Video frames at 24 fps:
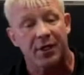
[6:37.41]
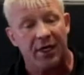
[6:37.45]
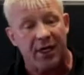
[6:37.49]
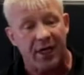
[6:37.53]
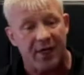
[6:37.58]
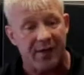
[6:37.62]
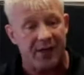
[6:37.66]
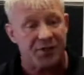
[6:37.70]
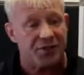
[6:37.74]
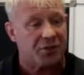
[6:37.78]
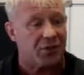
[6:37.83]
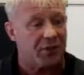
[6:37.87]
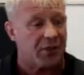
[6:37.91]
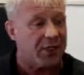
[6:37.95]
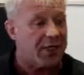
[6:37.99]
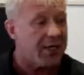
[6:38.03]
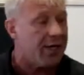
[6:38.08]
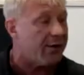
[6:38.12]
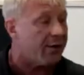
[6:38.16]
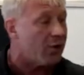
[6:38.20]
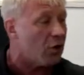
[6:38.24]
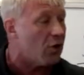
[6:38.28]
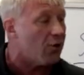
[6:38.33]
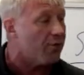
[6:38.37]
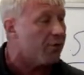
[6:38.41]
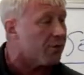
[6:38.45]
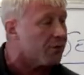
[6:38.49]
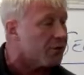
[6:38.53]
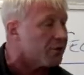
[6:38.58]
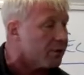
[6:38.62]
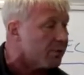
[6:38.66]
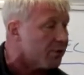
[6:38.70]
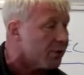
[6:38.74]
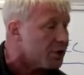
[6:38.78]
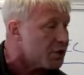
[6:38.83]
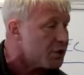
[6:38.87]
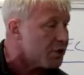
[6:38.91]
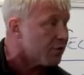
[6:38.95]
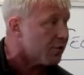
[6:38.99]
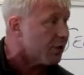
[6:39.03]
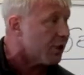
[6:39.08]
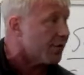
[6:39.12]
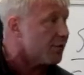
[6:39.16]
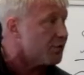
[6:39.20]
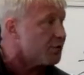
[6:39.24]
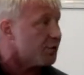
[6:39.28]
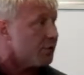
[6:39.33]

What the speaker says: And that's going to carry over into the rest of your lives,